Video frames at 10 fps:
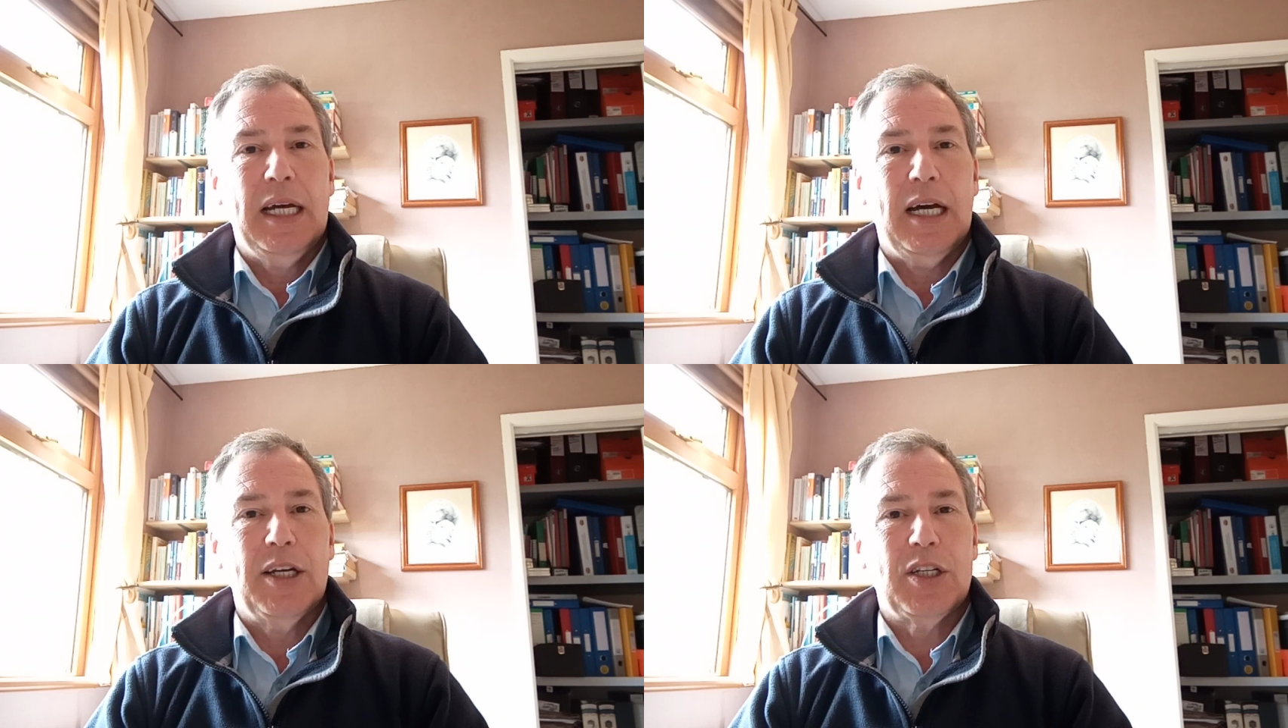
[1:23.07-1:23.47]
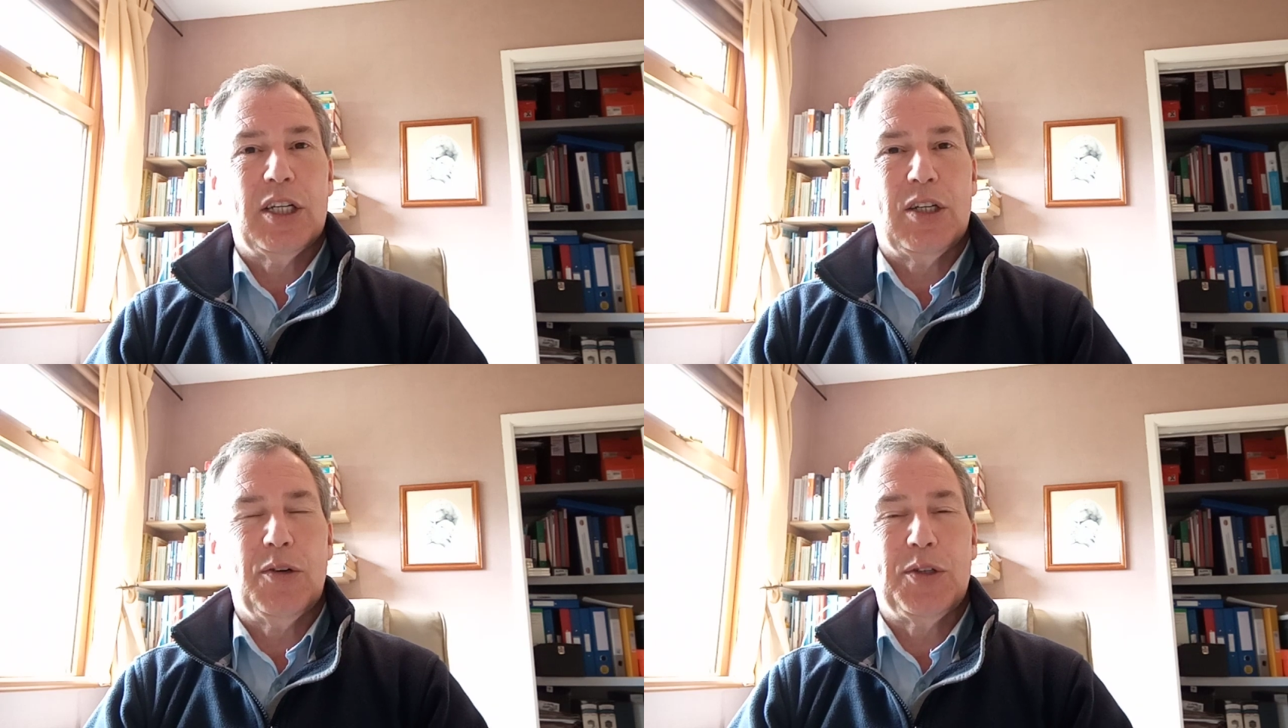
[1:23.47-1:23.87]

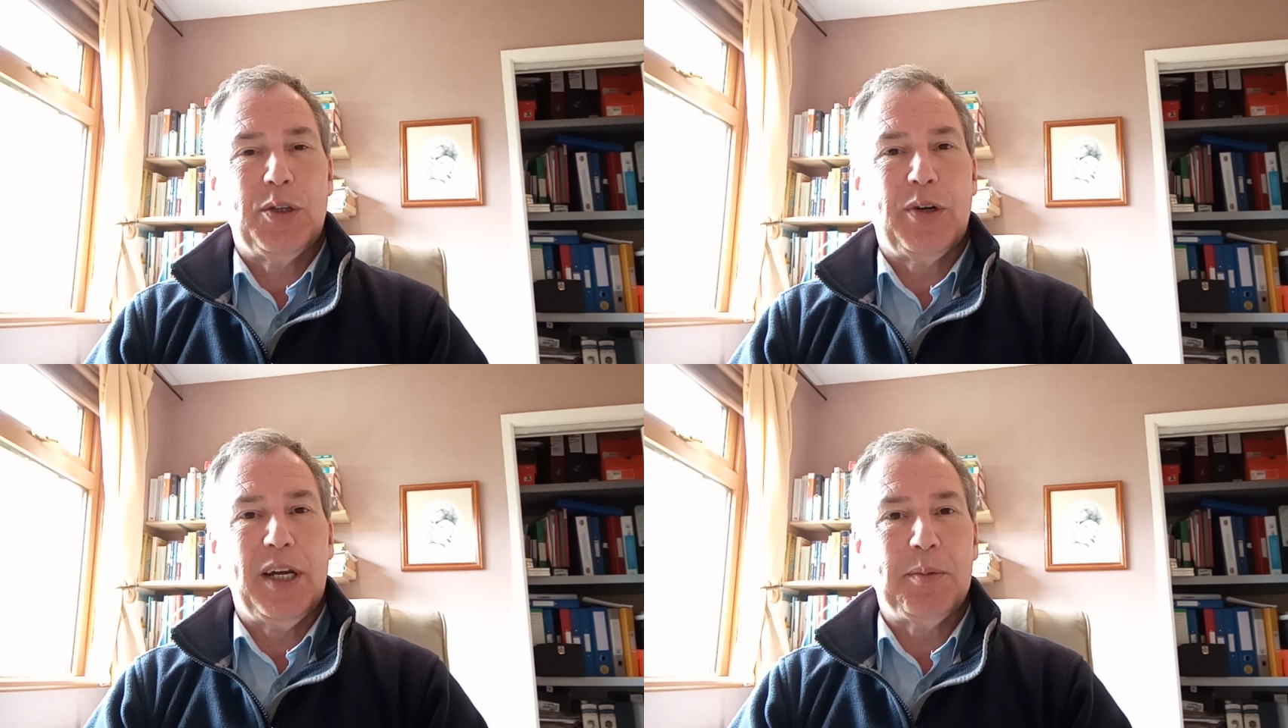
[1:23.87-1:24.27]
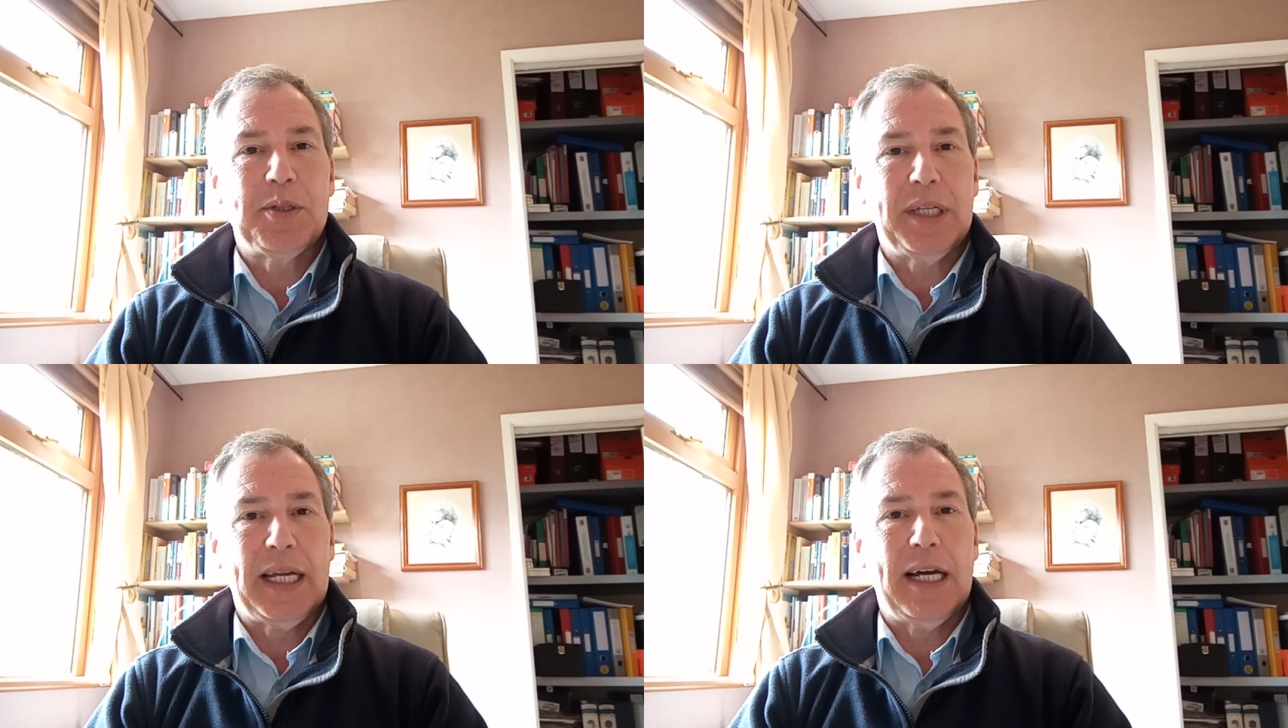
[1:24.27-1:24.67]
as long as you're able
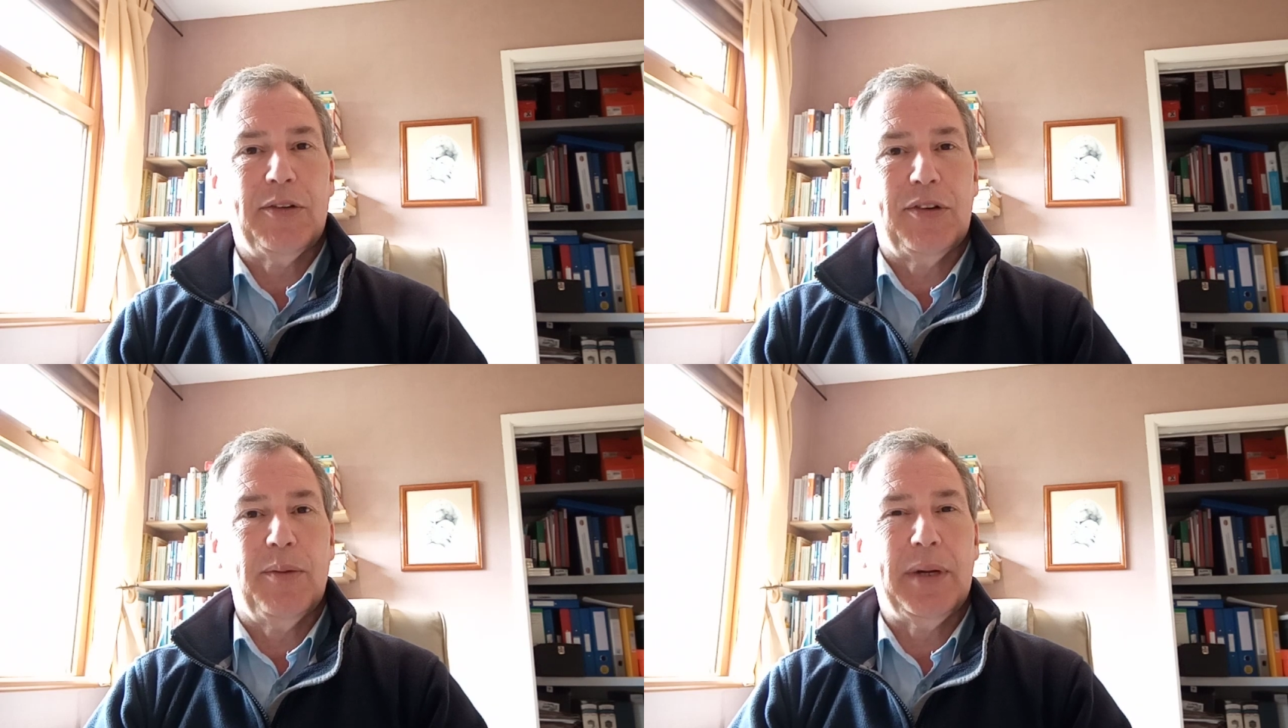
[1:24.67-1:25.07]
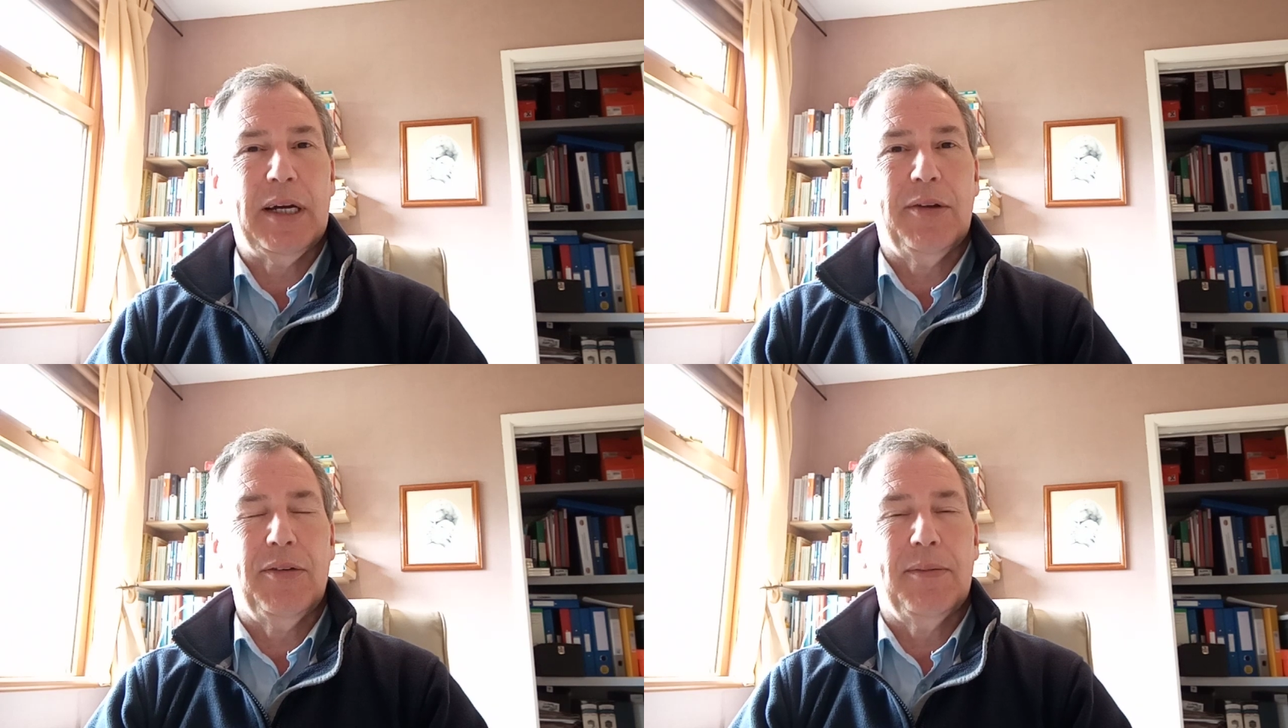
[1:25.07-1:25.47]
to get out and
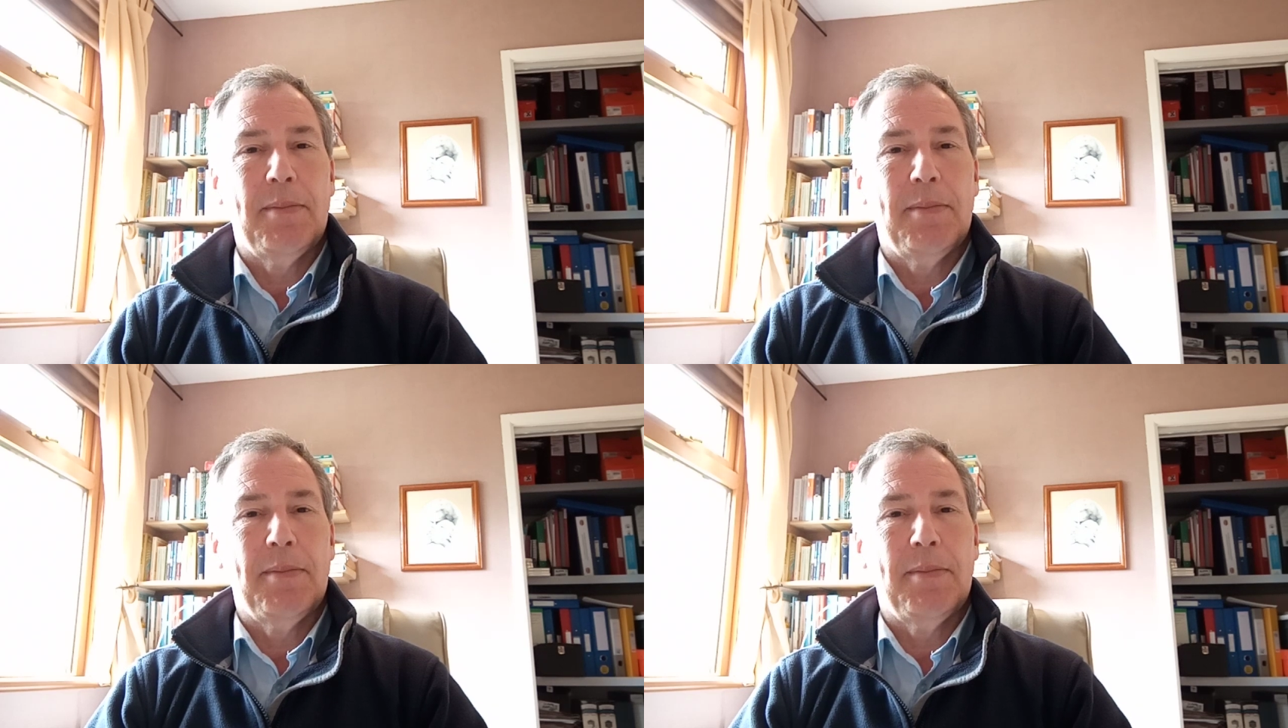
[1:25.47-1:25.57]
about.